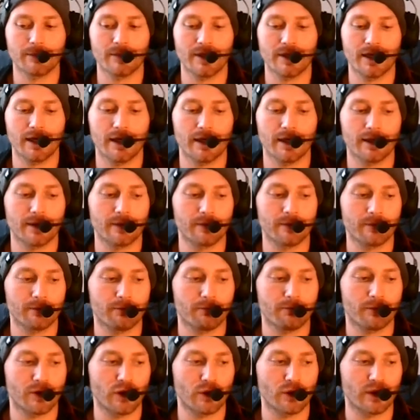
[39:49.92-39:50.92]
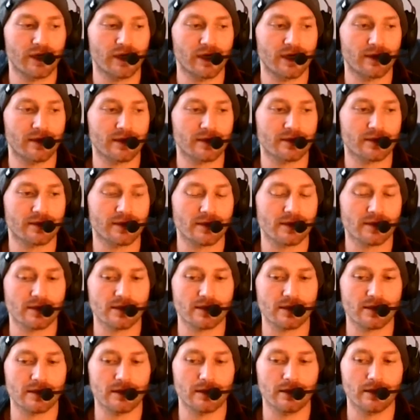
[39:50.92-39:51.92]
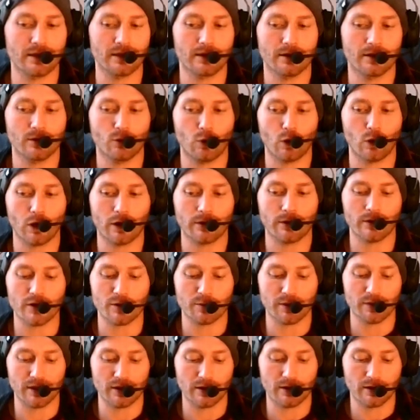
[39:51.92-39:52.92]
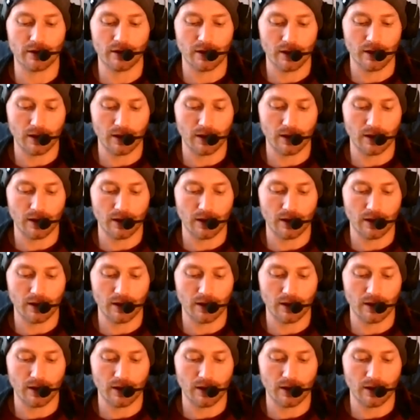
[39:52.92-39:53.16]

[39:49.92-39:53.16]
And again, this is a work that's been